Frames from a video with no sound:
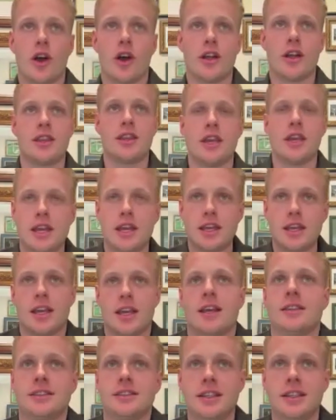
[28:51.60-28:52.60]
I
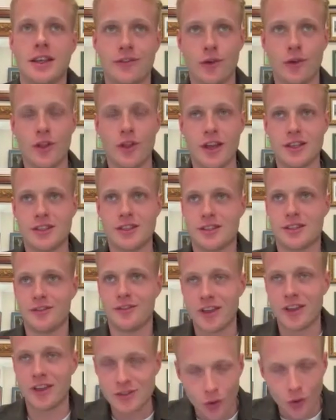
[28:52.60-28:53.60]
think if
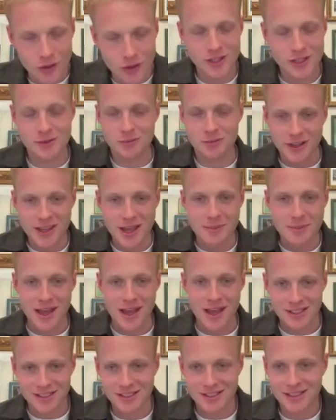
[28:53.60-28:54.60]
these horses bring their
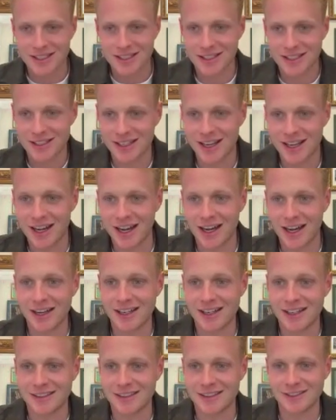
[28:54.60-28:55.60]
best,
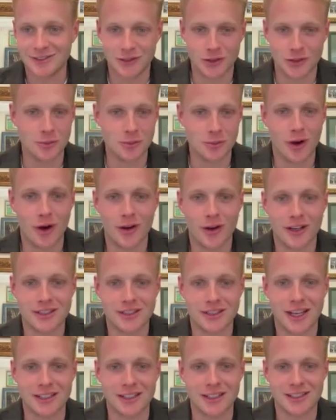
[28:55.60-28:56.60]
Dubai Honor
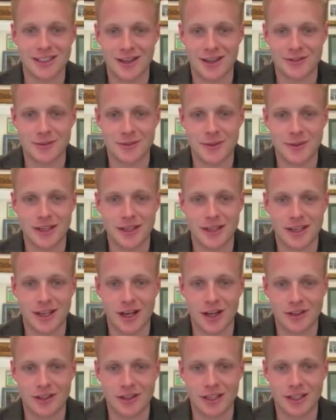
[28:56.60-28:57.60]
takes it out for me.
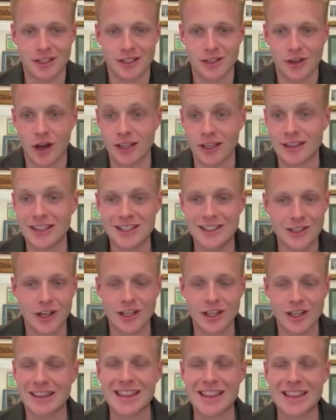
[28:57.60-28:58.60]
I think
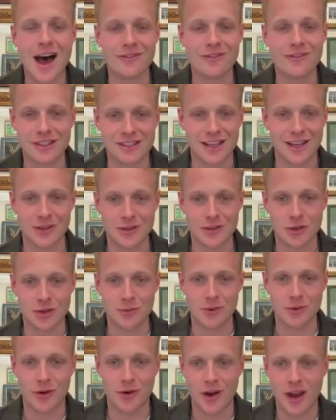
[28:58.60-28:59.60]
you'd love to see the
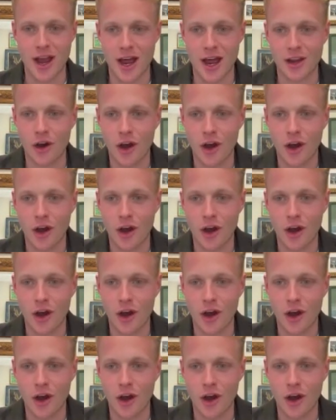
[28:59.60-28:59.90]
Triple Crown.